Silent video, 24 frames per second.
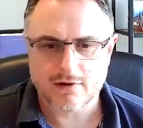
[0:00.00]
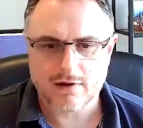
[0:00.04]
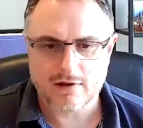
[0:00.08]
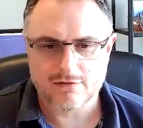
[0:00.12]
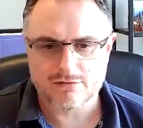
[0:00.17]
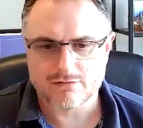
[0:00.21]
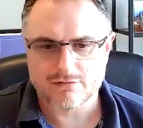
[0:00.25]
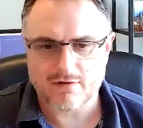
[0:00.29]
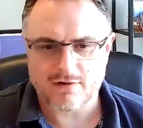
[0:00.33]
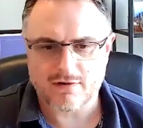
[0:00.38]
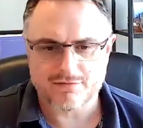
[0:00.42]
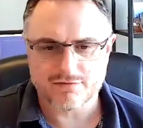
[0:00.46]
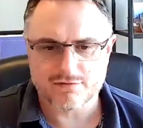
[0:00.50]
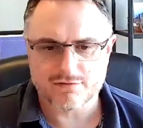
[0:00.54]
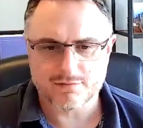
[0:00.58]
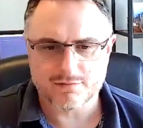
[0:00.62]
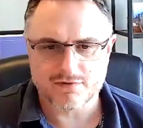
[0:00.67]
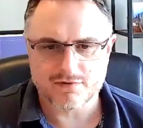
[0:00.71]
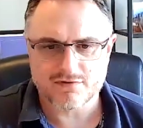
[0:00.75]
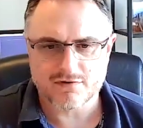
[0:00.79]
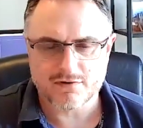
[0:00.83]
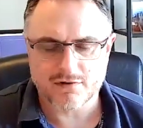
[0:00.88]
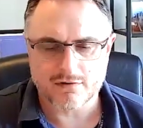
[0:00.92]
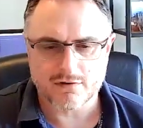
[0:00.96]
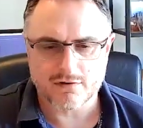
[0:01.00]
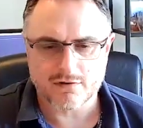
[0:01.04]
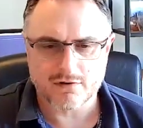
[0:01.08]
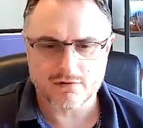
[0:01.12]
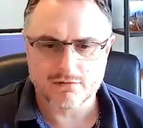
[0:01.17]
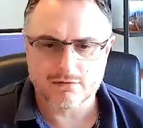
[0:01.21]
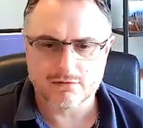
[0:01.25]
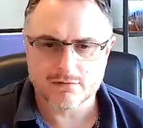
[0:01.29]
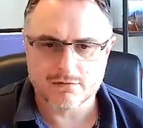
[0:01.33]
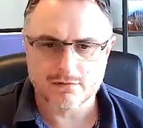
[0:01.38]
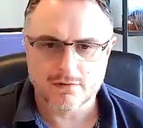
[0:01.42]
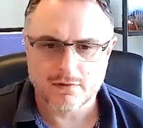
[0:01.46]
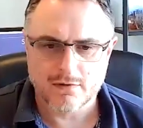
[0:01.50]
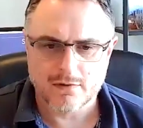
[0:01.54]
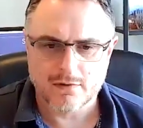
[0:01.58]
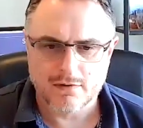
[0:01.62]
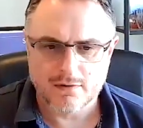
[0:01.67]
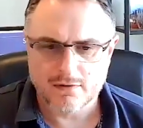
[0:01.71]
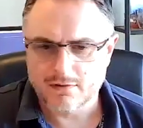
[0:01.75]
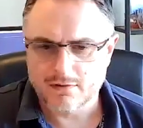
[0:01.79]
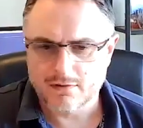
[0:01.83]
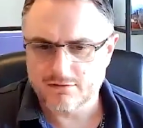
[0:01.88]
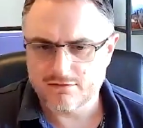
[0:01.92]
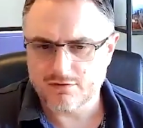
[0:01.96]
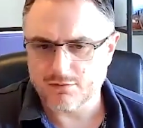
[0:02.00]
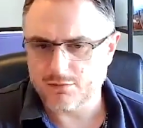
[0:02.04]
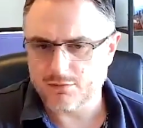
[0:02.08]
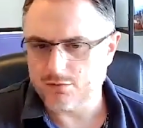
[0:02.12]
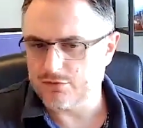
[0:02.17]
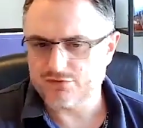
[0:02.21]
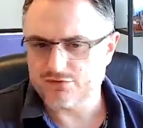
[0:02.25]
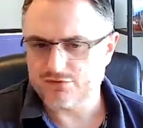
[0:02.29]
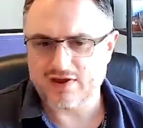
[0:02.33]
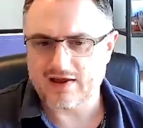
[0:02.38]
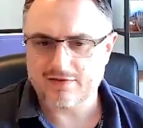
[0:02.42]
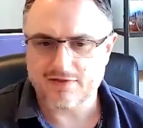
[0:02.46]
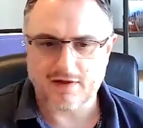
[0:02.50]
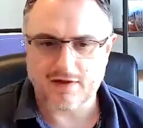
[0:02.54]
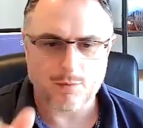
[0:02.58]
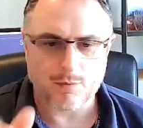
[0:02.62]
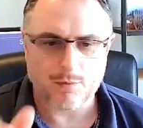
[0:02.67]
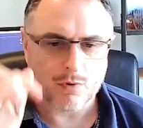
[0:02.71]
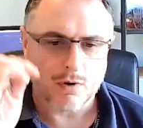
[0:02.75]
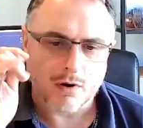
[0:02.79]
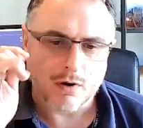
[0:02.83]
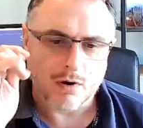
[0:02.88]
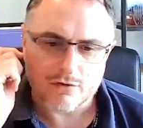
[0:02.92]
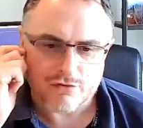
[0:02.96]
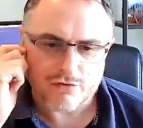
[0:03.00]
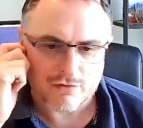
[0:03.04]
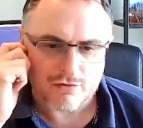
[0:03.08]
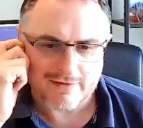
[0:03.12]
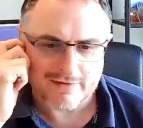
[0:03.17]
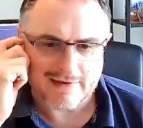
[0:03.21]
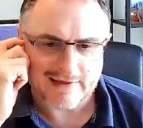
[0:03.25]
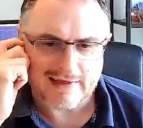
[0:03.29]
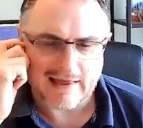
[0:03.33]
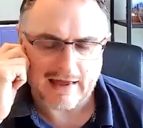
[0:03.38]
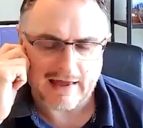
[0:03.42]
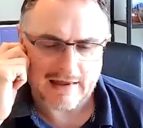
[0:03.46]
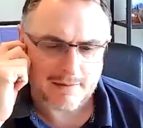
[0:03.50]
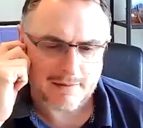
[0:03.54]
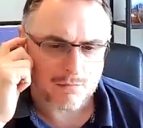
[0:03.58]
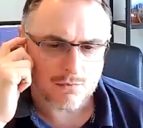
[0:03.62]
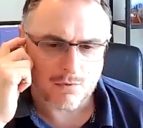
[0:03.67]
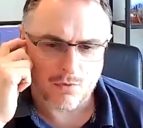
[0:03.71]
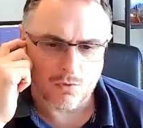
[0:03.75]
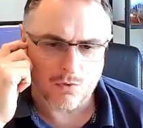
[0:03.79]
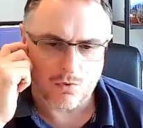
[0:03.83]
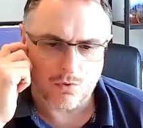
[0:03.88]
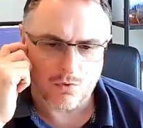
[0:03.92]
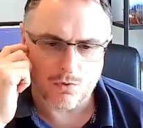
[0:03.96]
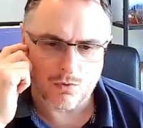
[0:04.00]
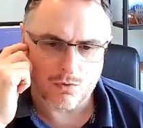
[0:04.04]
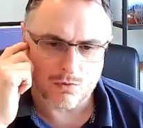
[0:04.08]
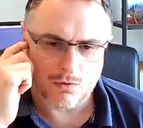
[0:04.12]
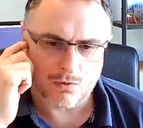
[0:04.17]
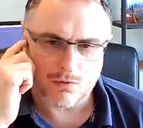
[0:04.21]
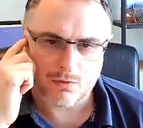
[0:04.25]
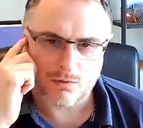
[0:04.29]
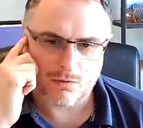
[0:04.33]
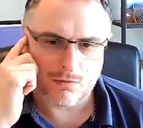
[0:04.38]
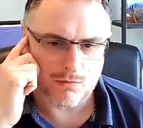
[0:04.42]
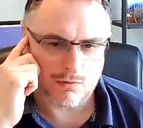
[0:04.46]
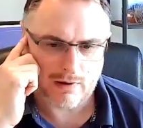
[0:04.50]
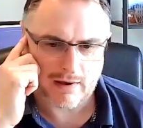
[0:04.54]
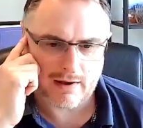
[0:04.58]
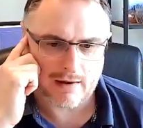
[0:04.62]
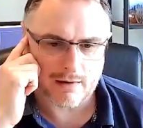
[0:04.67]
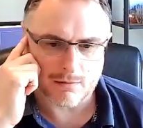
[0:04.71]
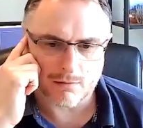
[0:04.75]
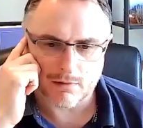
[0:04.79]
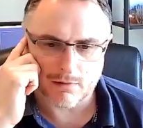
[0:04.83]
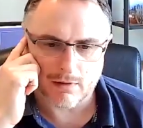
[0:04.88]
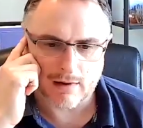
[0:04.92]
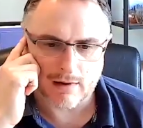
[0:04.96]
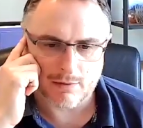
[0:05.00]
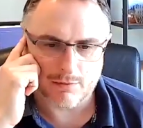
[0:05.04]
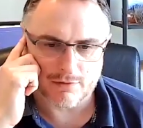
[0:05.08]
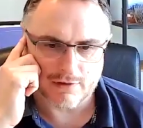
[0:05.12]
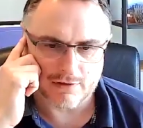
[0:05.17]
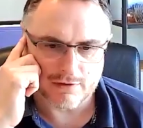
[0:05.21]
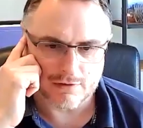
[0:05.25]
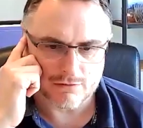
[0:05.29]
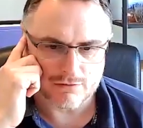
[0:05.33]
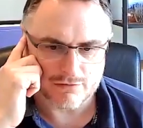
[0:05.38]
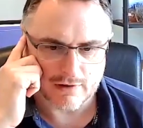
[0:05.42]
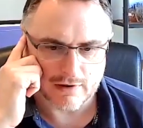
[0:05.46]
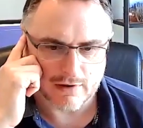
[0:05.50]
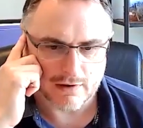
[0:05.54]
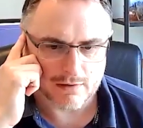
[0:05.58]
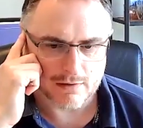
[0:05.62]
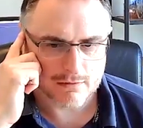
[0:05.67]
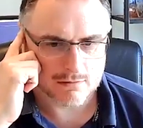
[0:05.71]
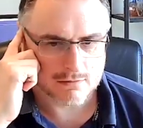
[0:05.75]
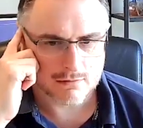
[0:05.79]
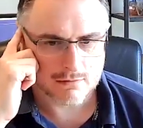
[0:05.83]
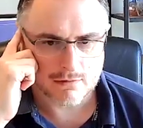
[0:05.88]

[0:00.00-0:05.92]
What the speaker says: as reference material to check their work during the game, or how are they using it?